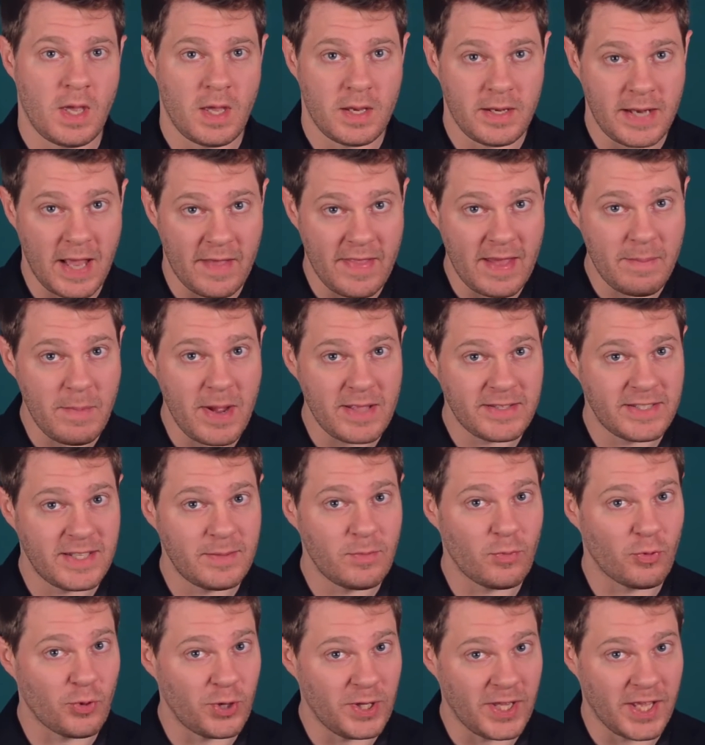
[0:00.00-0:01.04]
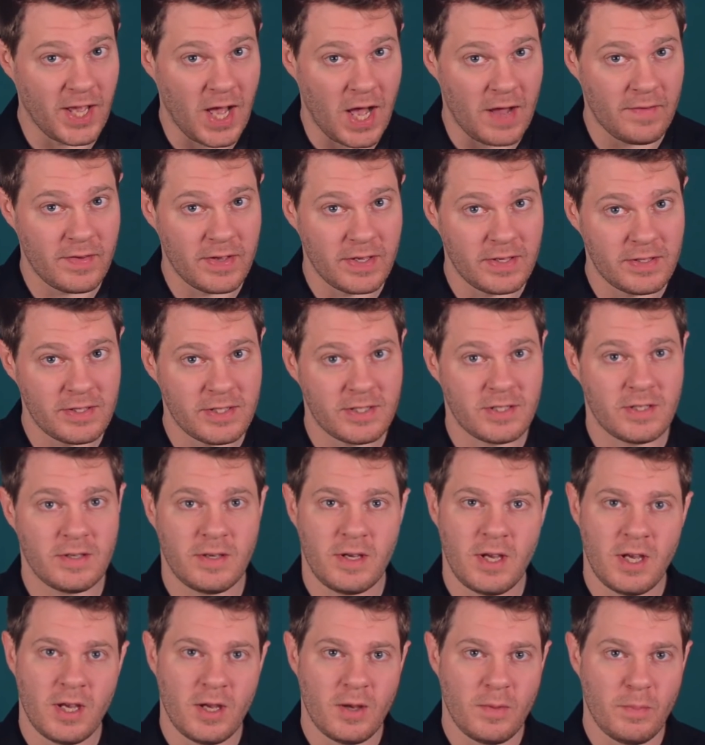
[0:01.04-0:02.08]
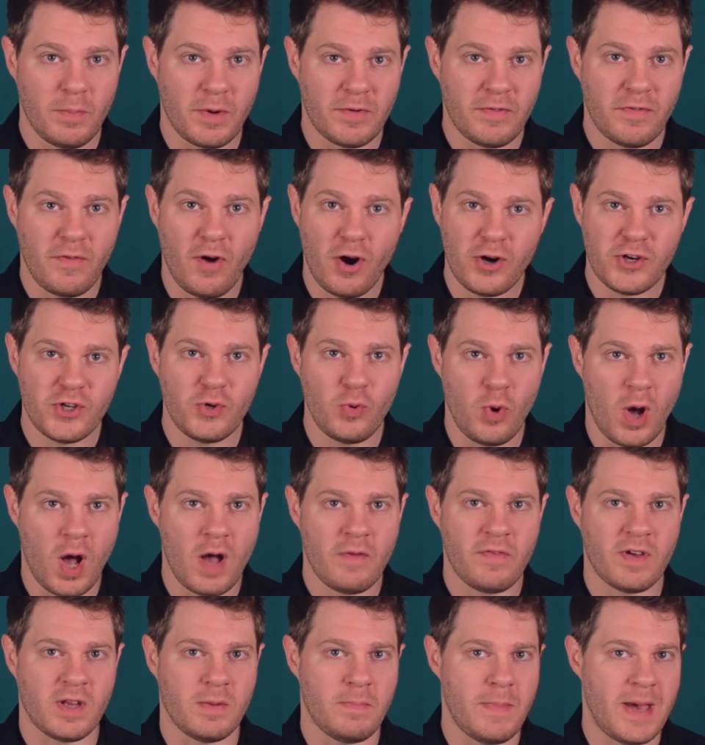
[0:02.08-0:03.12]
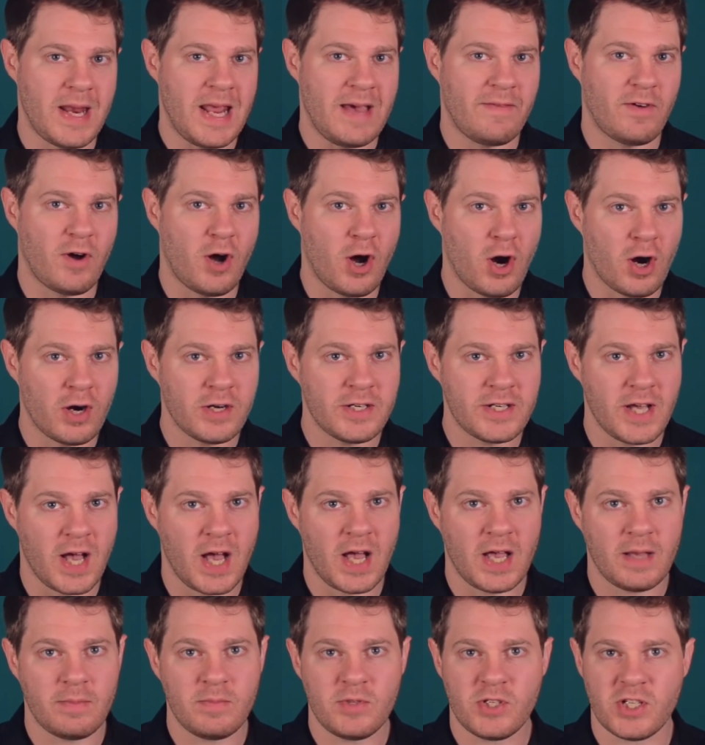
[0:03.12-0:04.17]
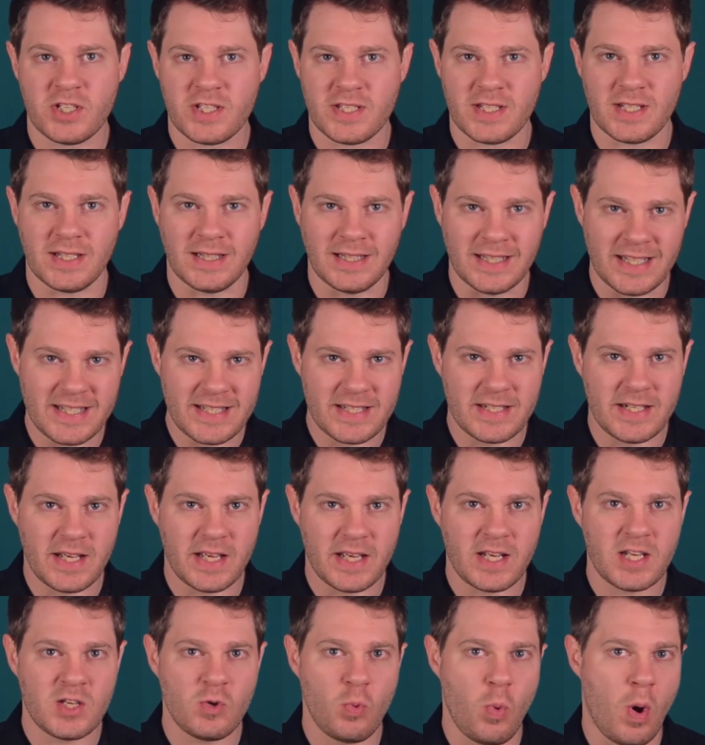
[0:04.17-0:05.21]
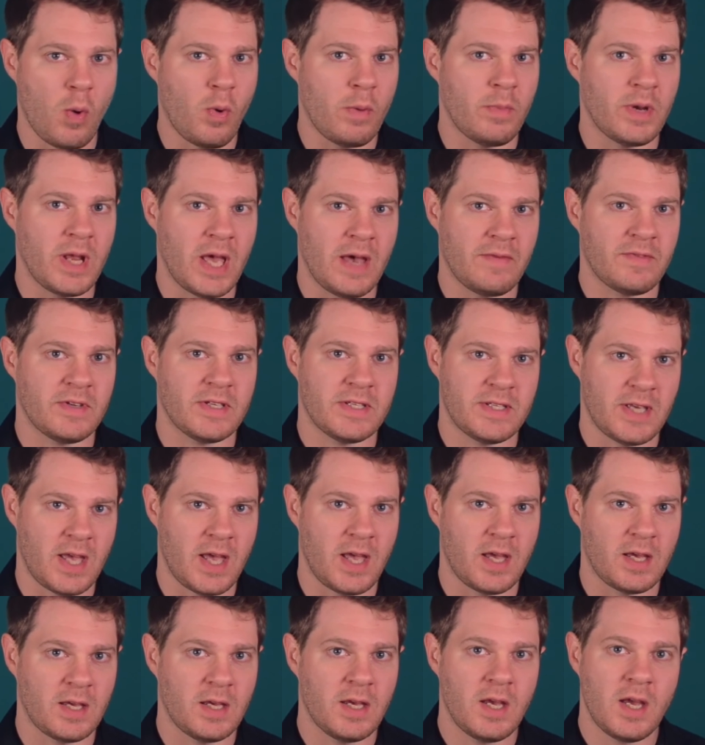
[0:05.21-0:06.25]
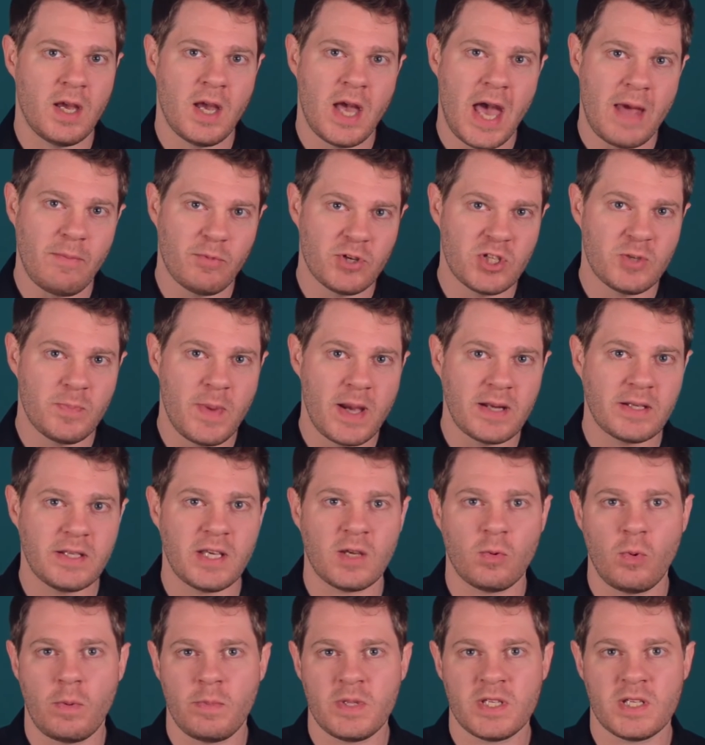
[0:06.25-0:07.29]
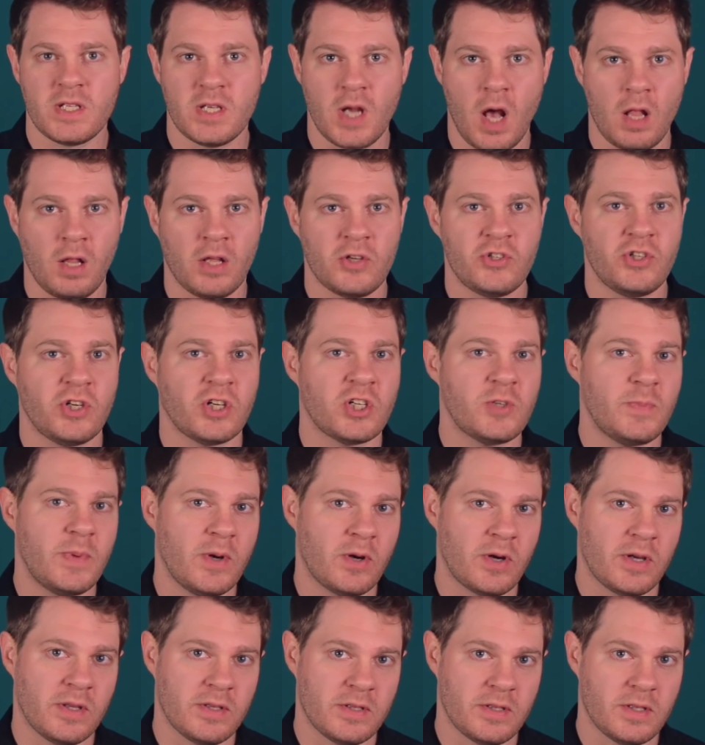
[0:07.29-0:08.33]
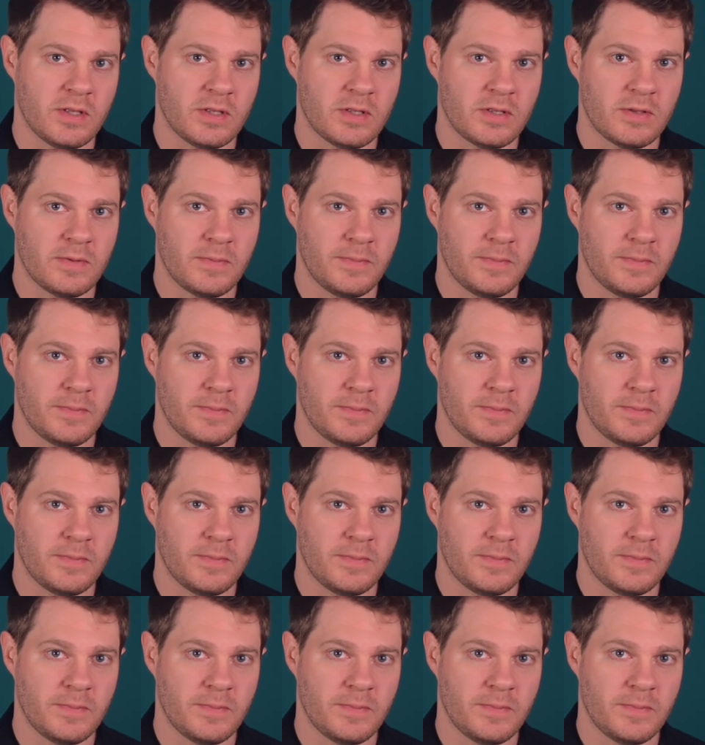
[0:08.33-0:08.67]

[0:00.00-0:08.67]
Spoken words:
Now that might seem really obvious, but far too often men have a hard time just listening to what women have to say and respecting women's knowledge and experiences.